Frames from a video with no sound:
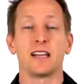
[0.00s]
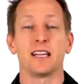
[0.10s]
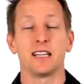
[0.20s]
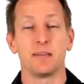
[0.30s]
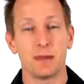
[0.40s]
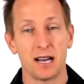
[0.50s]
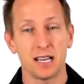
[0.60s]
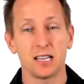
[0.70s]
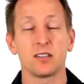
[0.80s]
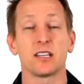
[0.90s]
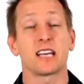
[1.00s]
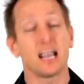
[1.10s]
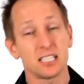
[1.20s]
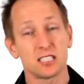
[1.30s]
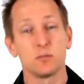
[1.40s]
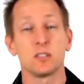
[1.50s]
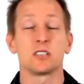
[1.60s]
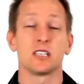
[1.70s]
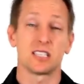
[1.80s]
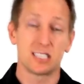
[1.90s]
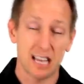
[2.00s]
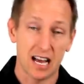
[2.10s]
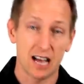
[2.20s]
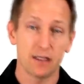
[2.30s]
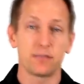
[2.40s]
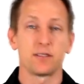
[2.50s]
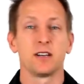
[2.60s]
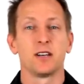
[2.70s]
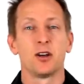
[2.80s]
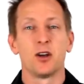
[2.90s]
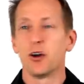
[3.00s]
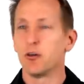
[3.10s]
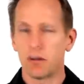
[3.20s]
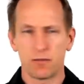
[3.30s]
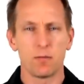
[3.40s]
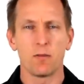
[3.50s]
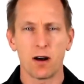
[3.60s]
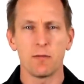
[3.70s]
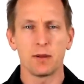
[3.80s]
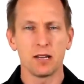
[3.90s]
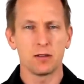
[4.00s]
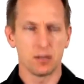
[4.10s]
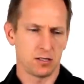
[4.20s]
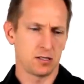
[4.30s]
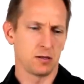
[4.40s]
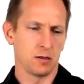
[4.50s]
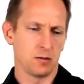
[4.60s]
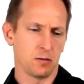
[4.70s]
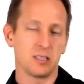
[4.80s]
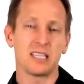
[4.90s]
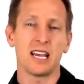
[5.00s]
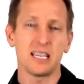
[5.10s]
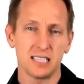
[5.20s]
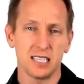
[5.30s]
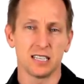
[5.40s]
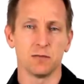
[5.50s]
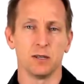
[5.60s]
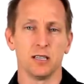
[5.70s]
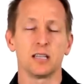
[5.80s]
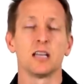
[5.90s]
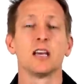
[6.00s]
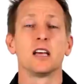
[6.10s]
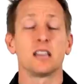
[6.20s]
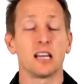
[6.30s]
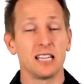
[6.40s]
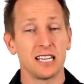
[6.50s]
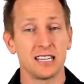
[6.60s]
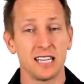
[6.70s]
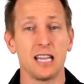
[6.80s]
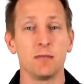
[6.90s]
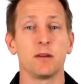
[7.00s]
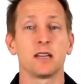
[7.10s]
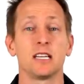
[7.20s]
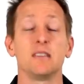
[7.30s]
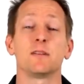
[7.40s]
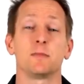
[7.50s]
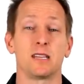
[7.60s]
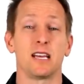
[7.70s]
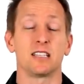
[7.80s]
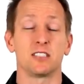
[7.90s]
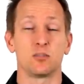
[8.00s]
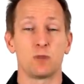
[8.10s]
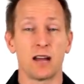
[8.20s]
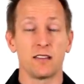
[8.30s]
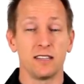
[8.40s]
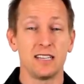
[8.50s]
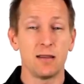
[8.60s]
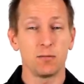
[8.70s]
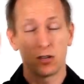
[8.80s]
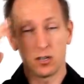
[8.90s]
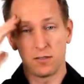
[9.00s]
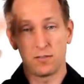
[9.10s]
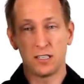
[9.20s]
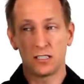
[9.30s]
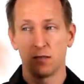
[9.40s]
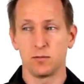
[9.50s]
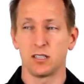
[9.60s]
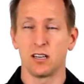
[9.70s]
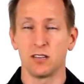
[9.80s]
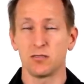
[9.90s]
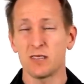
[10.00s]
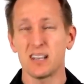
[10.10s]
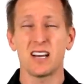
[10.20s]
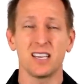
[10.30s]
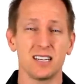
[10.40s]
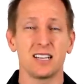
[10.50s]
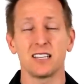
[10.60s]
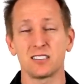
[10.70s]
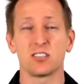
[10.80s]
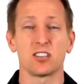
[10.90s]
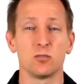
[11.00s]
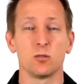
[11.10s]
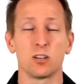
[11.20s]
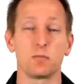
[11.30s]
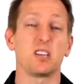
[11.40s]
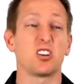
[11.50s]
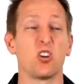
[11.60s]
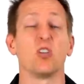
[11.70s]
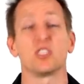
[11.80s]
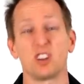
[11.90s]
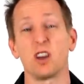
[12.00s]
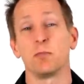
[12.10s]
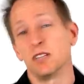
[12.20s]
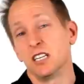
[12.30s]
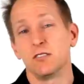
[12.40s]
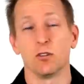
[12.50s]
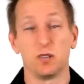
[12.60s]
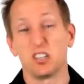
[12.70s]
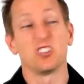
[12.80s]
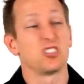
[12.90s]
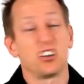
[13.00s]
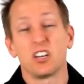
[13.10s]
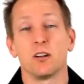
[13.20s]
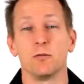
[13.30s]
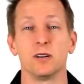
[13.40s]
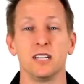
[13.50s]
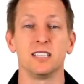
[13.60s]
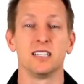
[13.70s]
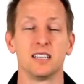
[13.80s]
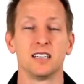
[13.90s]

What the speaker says: they let their market, their customers, their staff, whoever it might be that we're testing it with, they let them give them the answers rather than them kind of think to themselves, well, you know, that's not going to work because I believe or because I don't read,